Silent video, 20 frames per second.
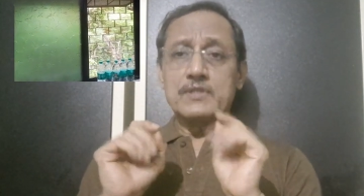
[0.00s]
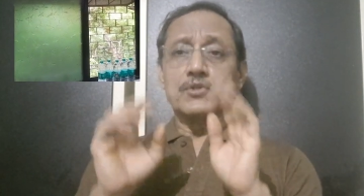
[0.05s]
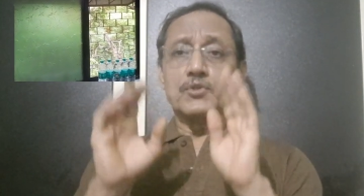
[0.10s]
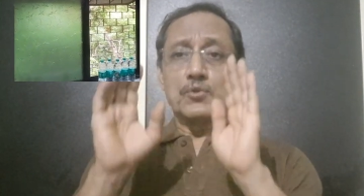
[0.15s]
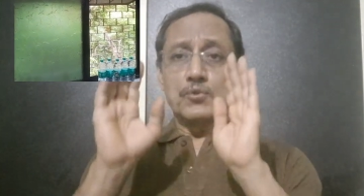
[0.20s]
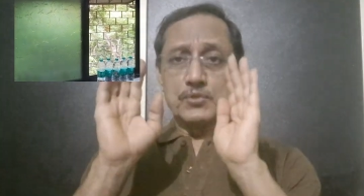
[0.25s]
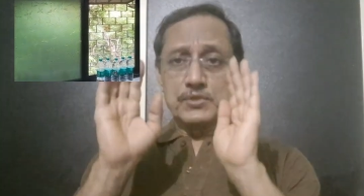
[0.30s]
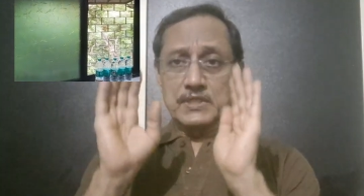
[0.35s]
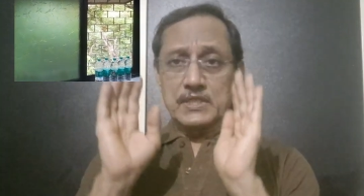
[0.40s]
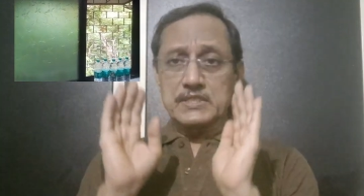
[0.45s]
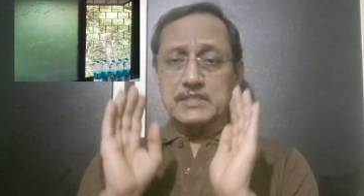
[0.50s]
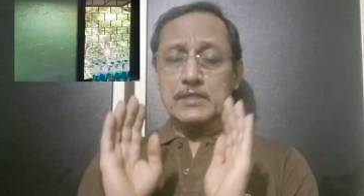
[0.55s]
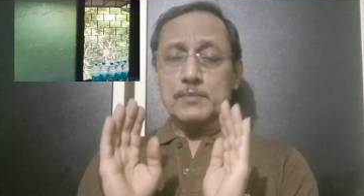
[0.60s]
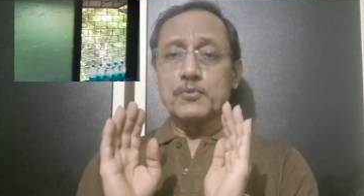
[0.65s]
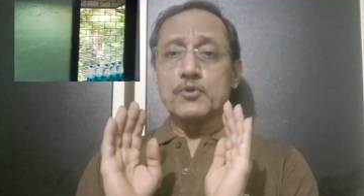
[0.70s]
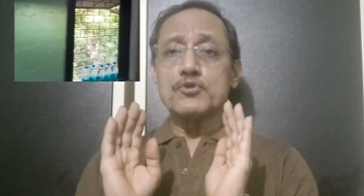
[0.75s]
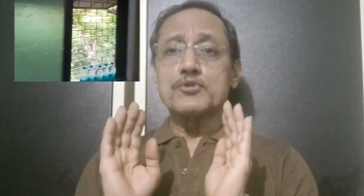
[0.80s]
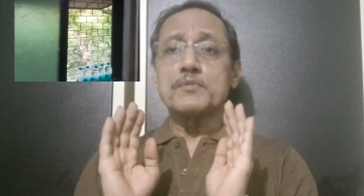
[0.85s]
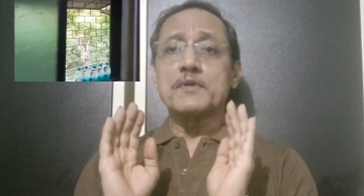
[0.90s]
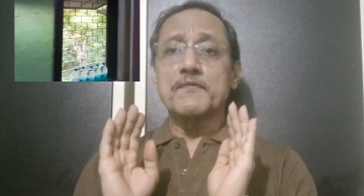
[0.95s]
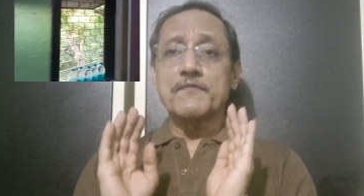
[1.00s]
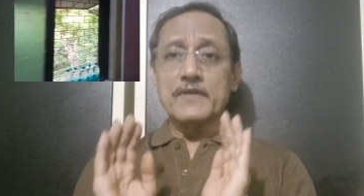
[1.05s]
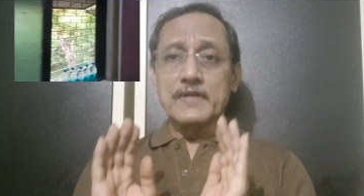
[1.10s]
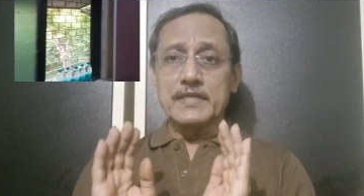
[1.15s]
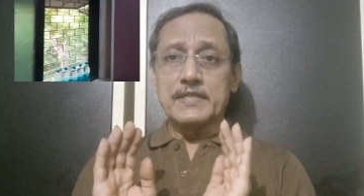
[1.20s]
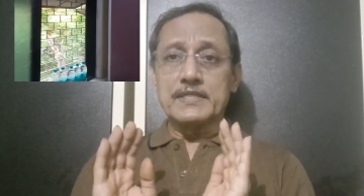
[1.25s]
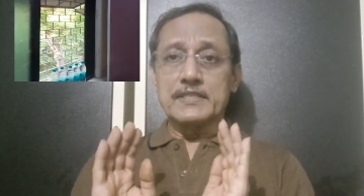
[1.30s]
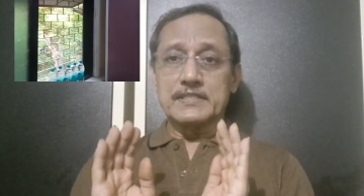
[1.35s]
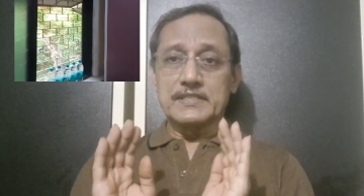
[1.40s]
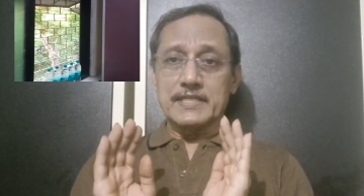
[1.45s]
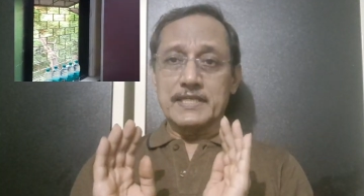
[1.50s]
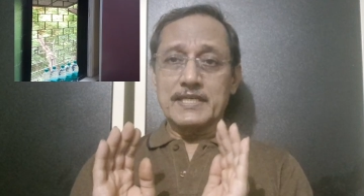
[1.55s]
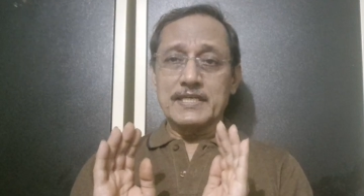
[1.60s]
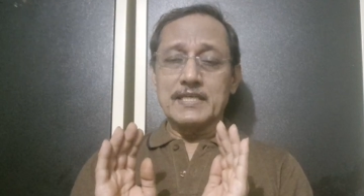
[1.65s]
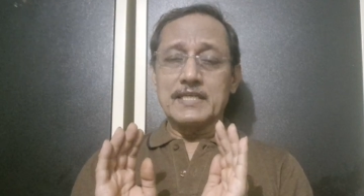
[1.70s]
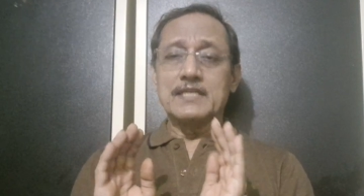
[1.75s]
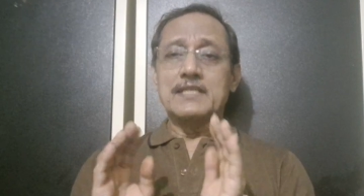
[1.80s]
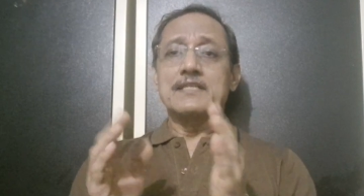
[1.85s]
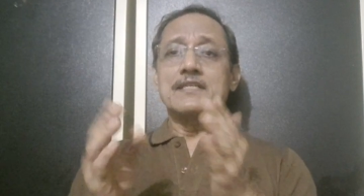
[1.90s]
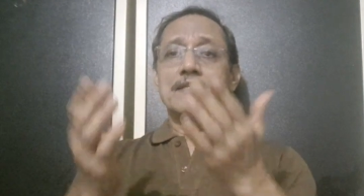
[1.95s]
those are supposed to be filters, right?